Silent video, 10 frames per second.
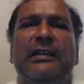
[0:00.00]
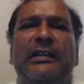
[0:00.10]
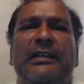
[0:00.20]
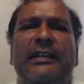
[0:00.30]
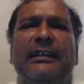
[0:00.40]

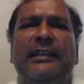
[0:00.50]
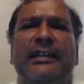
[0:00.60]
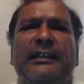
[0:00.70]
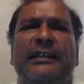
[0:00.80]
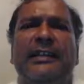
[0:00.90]
things
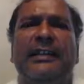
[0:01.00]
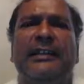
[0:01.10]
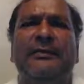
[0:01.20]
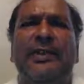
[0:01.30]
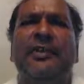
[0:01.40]
that
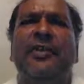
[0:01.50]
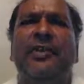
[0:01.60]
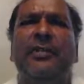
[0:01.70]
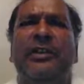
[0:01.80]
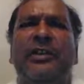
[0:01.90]
I
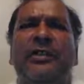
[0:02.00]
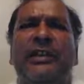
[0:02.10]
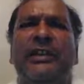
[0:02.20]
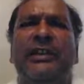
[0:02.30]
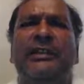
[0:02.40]
normally don't
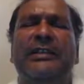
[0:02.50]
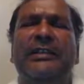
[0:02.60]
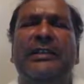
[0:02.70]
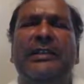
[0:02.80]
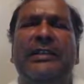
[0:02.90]

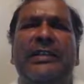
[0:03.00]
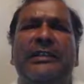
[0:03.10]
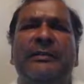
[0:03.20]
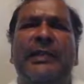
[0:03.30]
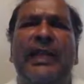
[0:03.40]
get
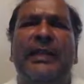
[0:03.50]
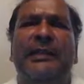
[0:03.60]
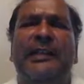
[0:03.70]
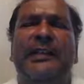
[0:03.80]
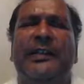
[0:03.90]
some time
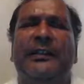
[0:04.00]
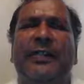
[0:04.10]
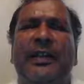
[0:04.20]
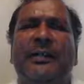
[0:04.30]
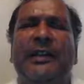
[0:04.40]
to do.
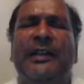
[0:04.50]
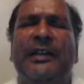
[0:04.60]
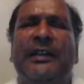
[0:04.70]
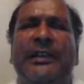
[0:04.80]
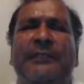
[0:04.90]

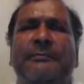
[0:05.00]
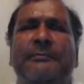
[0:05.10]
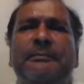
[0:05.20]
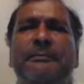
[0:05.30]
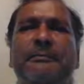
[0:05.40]
Probably
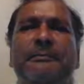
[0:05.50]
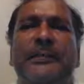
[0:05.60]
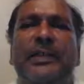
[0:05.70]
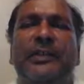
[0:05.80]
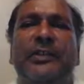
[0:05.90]

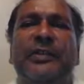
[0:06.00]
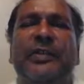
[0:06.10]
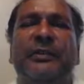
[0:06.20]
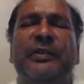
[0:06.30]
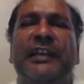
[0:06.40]
do
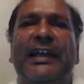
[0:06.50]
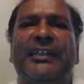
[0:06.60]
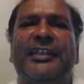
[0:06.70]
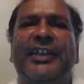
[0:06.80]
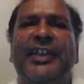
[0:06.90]
some
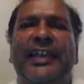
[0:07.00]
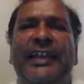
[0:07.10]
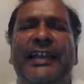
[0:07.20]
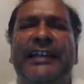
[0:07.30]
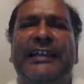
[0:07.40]

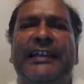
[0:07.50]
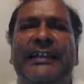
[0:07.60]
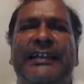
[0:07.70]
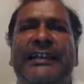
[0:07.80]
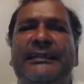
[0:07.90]
sketching and
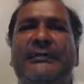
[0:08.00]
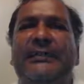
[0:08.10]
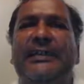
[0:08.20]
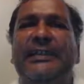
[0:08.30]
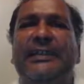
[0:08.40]

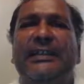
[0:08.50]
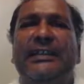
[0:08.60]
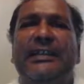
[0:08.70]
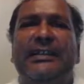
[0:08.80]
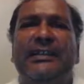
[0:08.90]

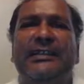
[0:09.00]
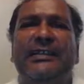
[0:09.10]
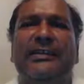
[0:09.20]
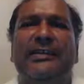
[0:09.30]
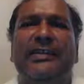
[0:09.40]

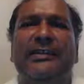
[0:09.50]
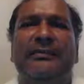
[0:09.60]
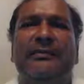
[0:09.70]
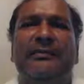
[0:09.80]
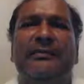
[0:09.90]
just
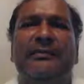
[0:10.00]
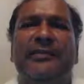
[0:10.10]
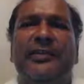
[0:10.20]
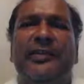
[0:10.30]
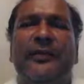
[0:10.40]

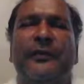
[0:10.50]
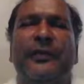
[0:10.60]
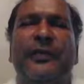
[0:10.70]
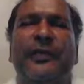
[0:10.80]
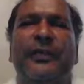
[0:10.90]
surf
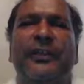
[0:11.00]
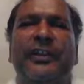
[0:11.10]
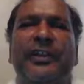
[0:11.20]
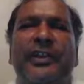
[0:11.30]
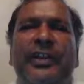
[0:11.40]
the news a
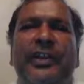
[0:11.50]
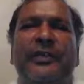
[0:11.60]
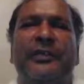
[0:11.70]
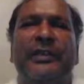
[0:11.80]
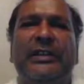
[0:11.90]
little.